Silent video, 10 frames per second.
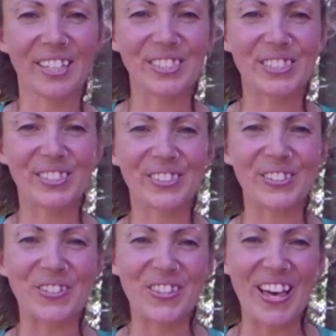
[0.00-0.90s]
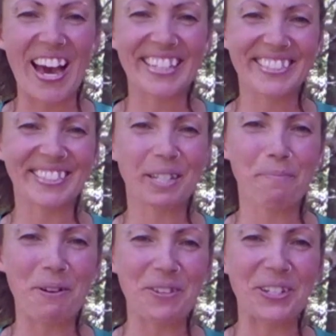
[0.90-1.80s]
So that
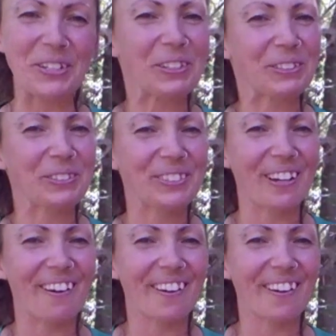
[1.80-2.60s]
just about concludes